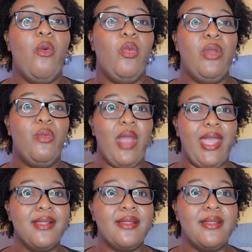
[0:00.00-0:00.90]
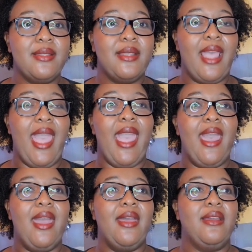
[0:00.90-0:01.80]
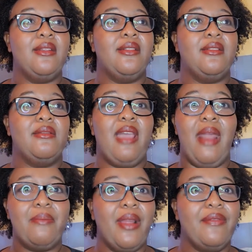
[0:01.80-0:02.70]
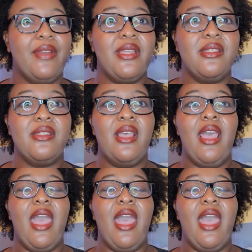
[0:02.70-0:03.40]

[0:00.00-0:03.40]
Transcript: we went and had breakfast,